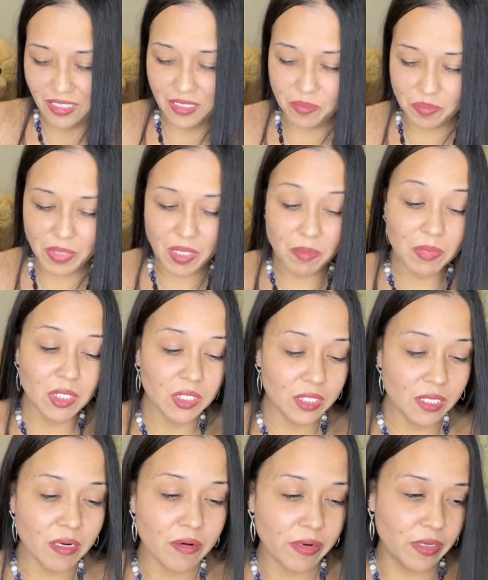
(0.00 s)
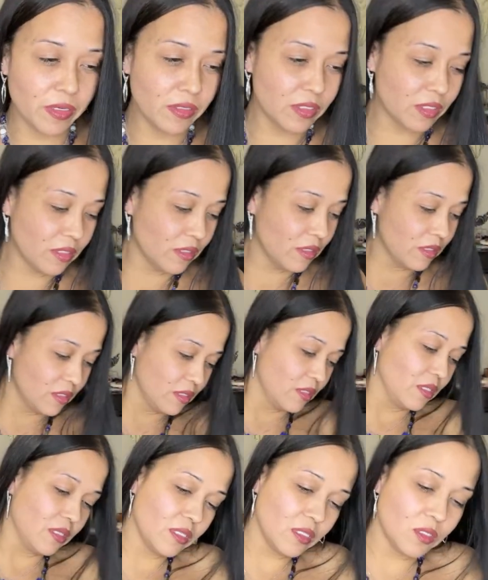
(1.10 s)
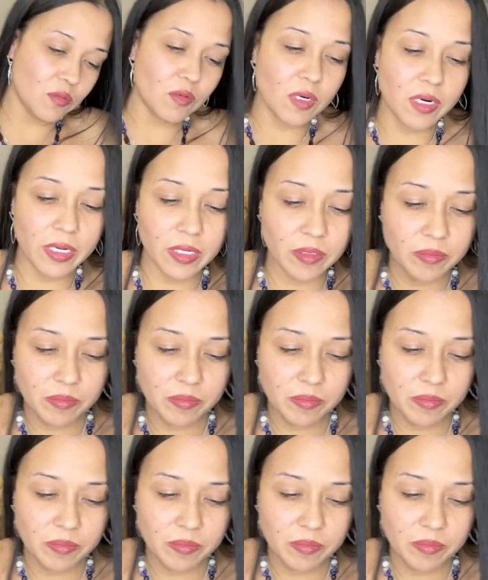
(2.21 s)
Be mysterious. That's right.